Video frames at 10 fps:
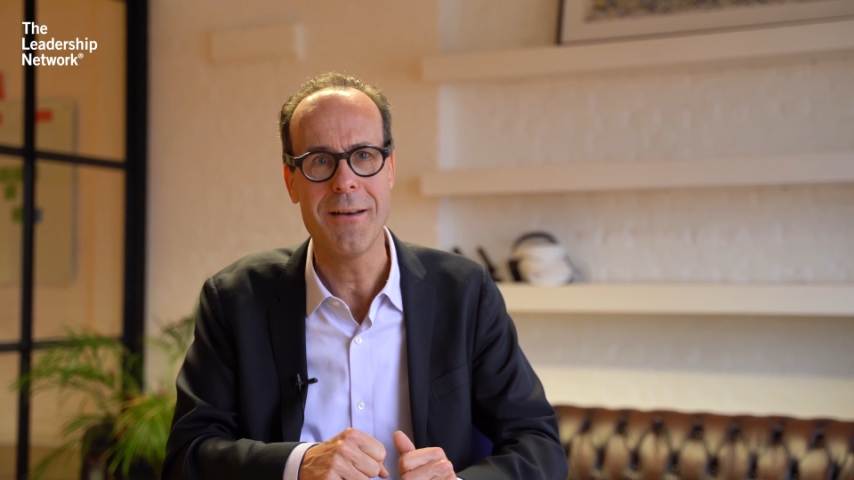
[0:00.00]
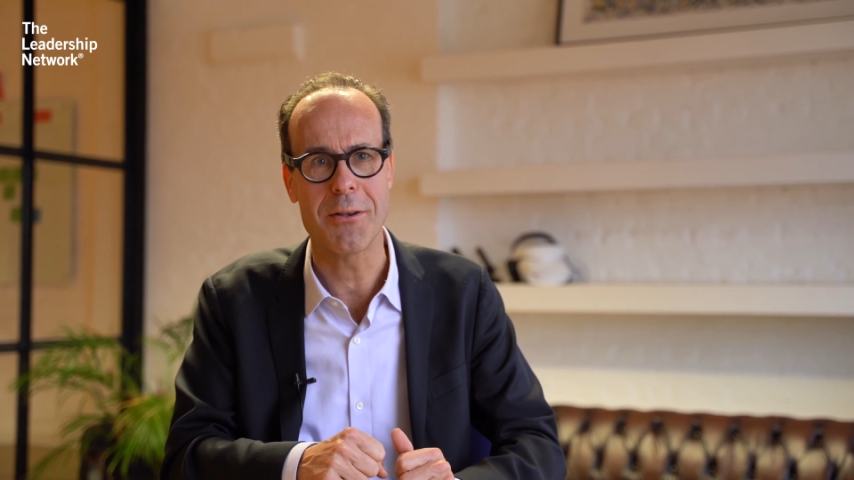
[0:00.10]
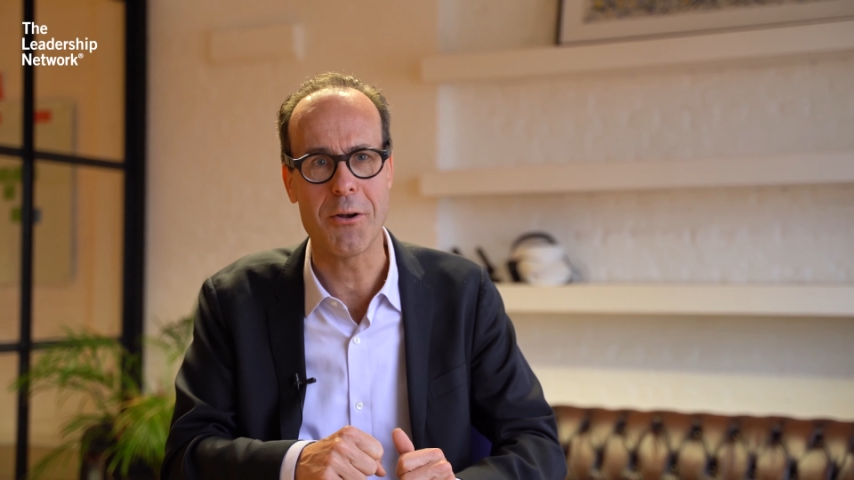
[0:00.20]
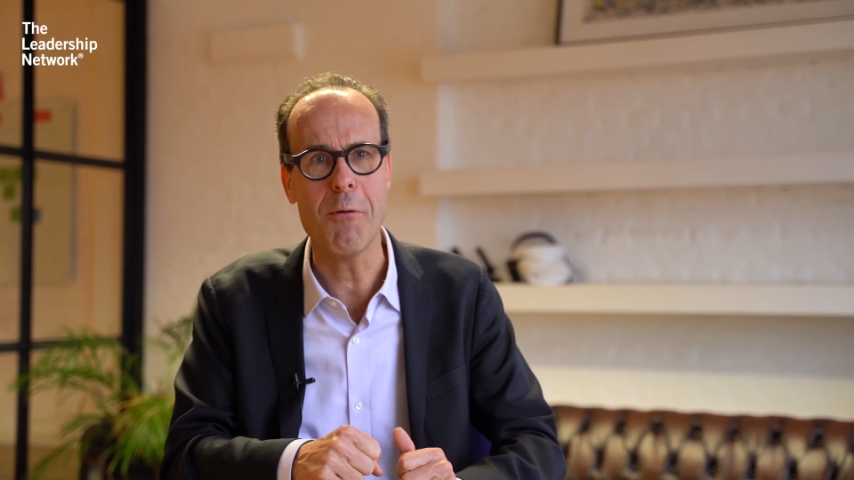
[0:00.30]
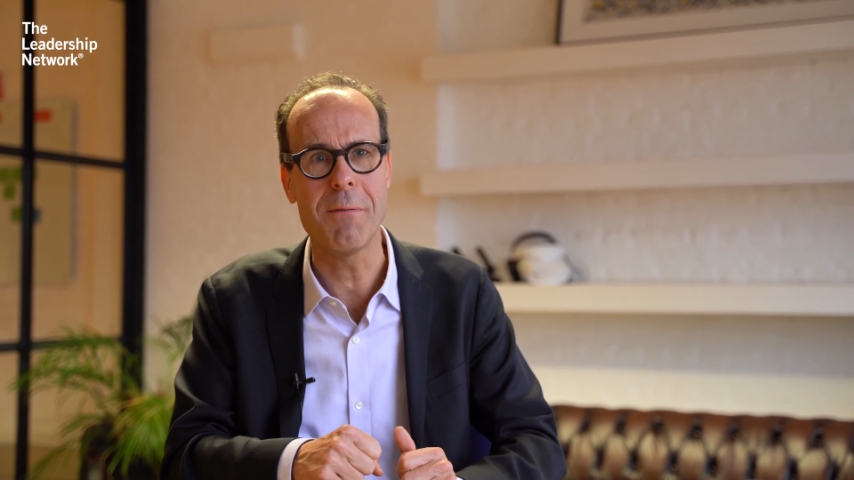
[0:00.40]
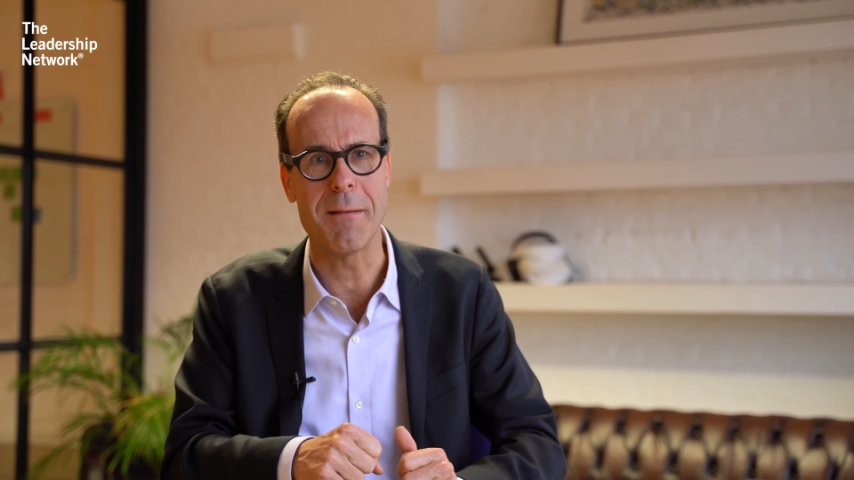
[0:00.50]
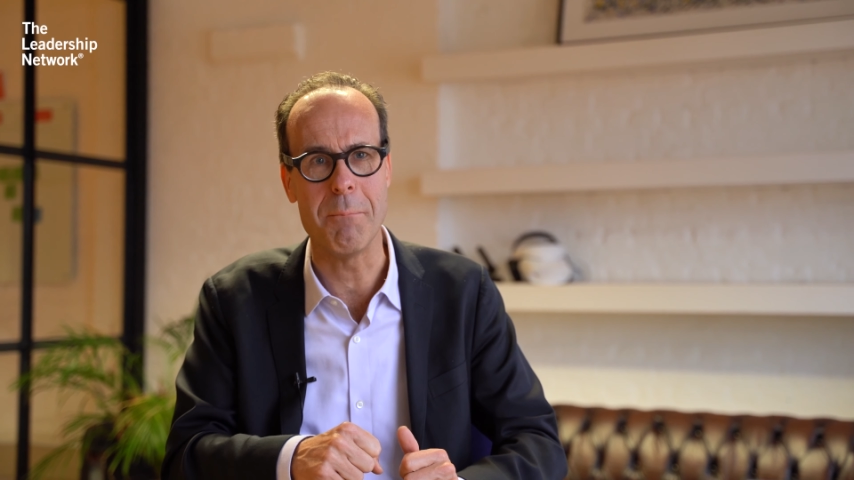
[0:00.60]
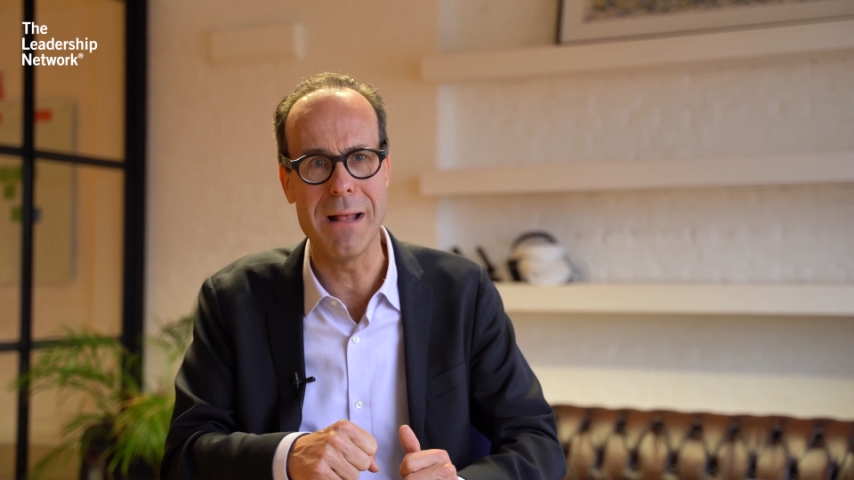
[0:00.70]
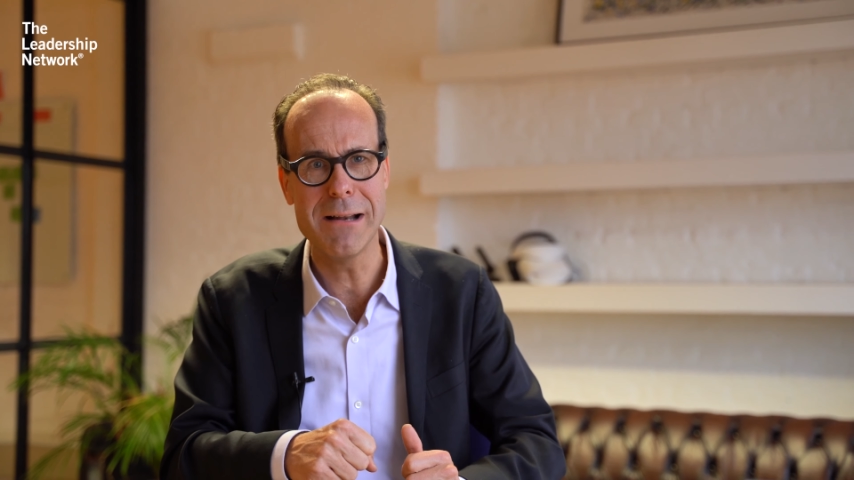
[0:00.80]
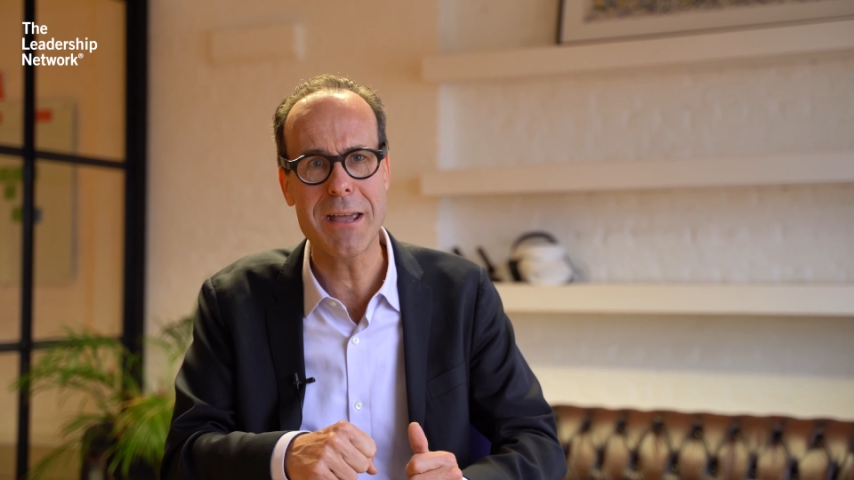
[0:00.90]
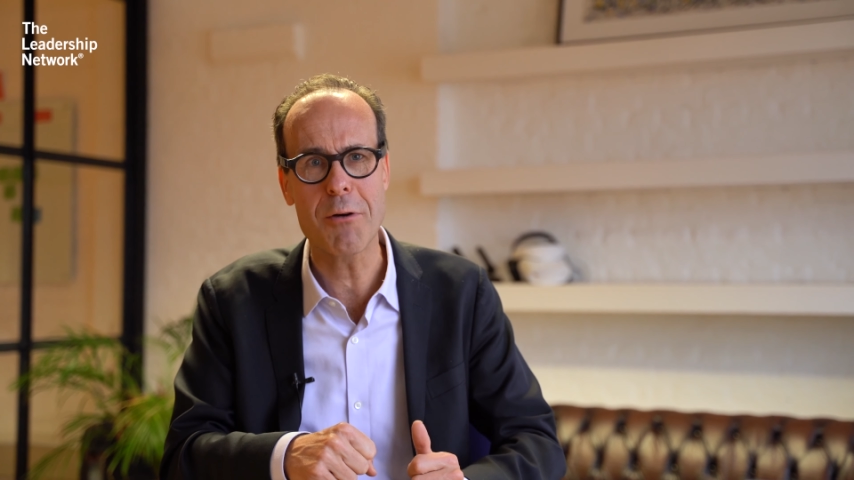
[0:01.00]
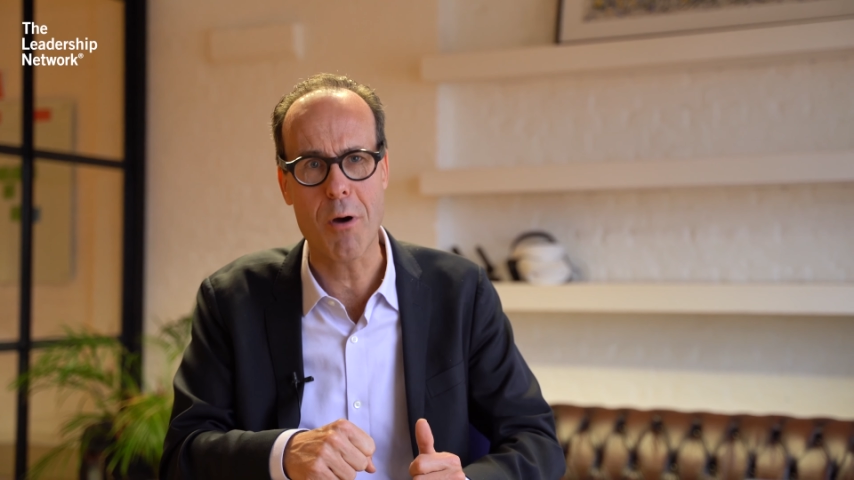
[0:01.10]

You know, with the milking